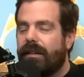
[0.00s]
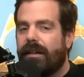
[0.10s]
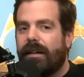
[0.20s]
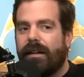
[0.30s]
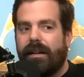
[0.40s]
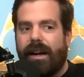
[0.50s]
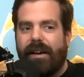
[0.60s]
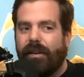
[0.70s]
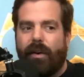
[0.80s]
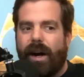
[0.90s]
I
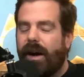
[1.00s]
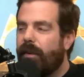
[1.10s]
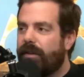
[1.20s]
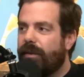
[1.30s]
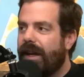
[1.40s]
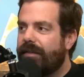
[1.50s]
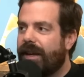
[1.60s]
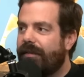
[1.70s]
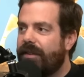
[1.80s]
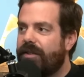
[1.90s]
don't know. I went through an F.
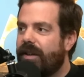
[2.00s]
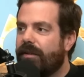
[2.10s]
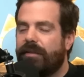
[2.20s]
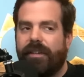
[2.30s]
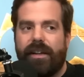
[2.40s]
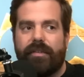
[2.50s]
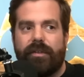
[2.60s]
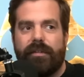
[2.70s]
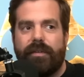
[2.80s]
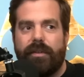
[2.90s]
Scott Fitzgerald phase
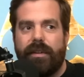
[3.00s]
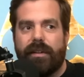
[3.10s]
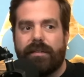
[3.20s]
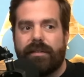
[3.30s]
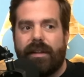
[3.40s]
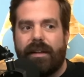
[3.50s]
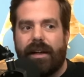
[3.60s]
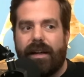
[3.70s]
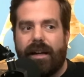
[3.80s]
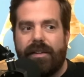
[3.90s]
for a few years, and
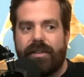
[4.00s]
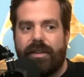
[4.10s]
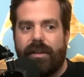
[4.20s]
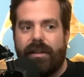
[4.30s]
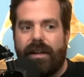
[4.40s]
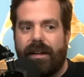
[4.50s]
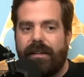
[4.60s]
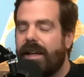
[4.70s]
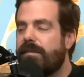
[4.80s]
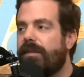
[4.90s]
I just started, and it
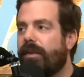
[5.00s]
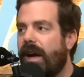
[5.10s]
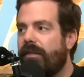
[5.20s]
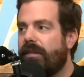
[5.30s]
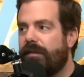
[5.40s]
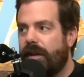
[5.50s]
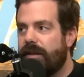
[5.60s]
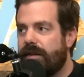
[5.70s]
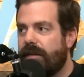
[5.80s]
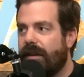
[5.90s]
takes me forever to
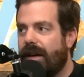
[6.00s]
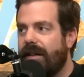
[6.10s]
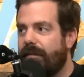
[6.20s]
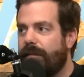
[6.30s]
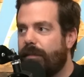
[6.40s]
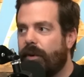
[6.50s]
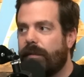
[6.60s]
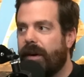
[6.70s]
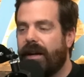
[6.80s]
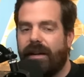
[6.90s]
finish any
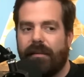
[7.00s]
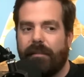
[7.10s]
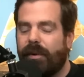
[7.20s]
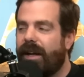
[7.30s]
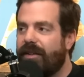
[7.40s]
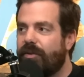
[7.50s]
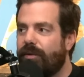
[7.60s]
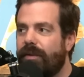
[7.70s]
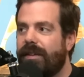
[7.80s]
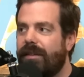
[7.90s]
book by him, but I
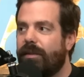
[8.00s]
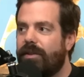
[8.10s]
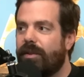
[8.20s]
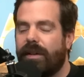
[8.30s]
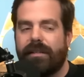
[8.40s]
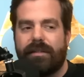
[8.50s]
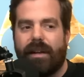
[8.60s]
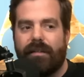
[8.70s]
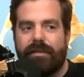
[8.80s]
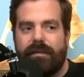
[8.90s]
truly do enjoy his
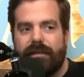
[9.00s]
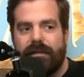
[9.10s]
stuff. How about